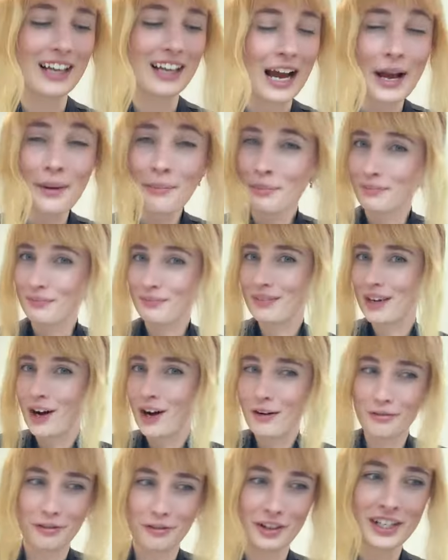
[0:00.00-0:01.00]
I'm
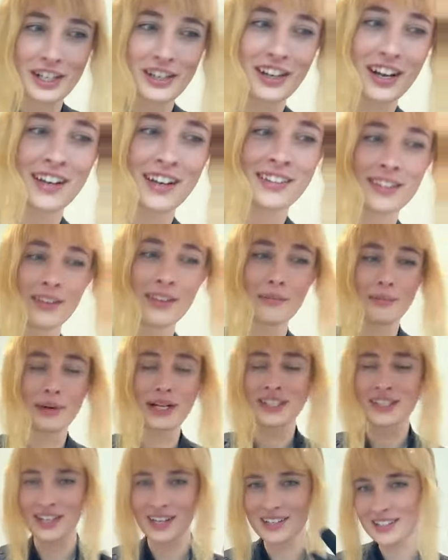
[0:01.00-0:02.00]
off one, you guys. The
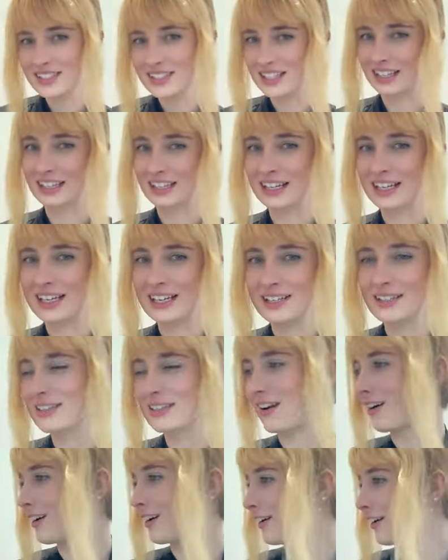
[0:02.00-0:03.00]
Monday sillies
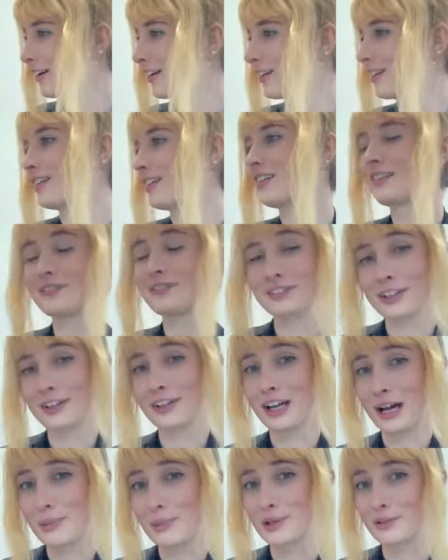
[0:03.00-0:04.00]
are,
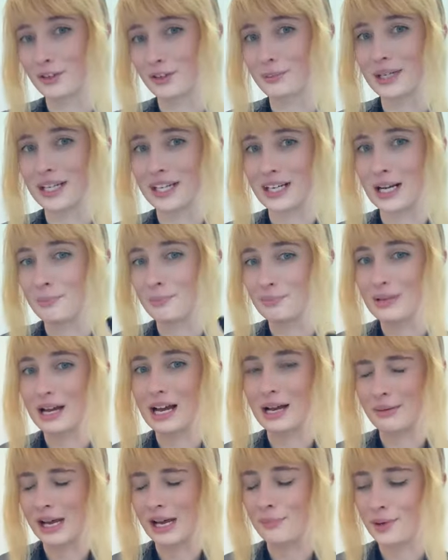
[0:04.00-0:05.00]
they're coming for me and I'm,
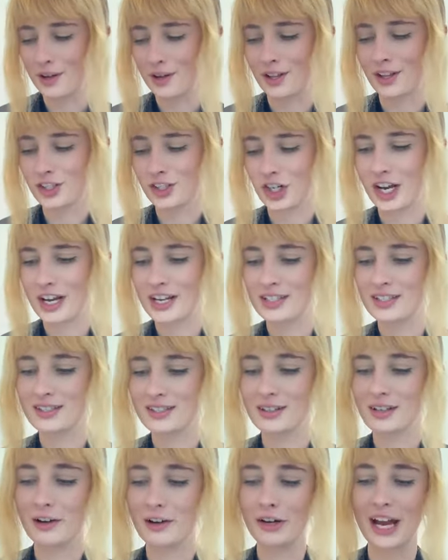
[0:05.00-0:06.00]
I
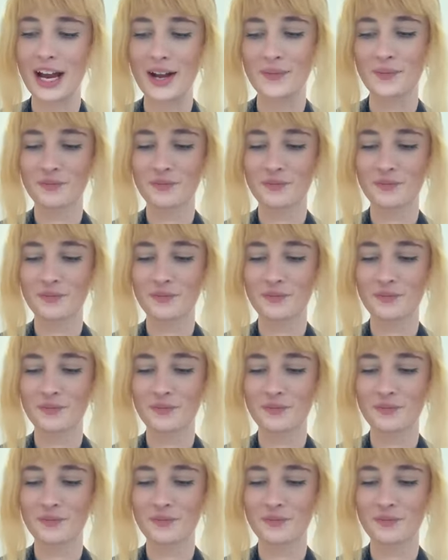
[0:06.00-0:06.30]
apologize. Okay.